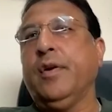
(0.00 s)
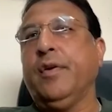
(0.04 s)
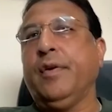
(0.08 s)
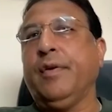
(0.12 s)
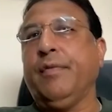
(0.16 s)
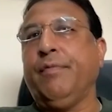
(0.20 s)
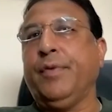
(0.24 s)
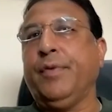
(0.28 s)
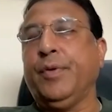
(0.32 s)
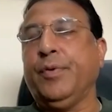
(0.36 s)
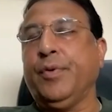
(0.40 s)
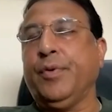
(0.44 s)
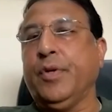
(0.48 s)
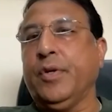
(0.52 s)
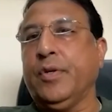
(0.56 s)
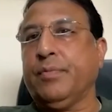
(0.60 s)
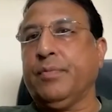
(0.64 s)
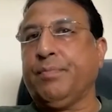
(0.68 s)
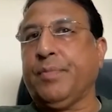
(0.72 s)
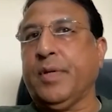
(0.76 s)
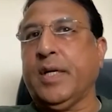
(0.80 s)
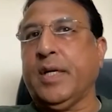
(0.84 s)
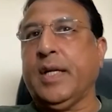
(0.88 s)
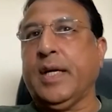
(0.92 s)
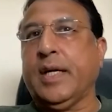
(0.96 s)
review your
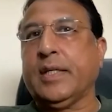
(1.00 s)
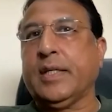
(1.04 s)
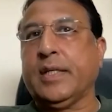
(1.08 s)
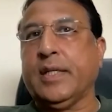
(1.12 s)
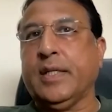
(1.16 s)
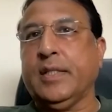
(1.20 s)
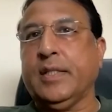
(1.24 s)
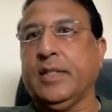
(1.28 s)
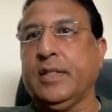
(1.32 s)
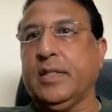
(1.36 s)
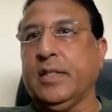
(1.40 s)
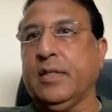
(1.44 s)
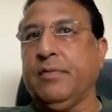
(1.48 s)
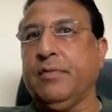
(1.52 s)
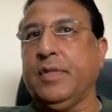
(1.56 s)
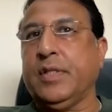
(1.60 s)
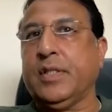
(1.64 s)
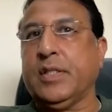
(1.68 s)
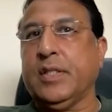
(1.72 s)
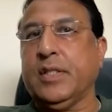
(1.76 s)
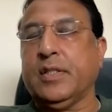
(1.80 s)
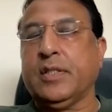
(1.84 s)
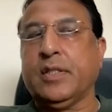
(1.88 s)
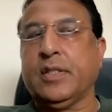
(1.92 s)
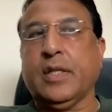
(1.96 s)
product and
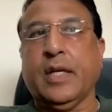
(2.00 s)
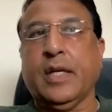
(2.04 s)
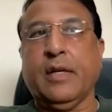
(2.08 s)
services.